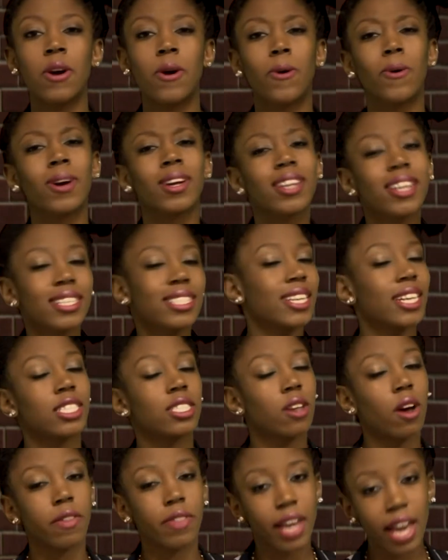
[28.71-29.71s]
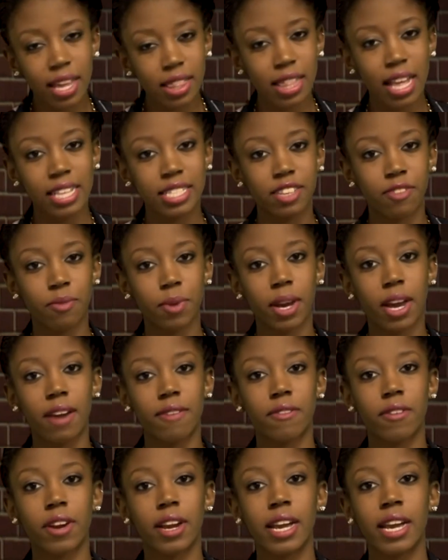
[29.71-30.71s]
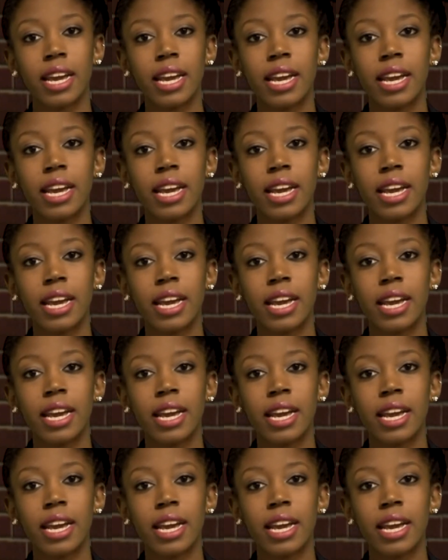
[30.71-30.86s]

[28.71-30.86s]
or at least that's all the headlines have been covering.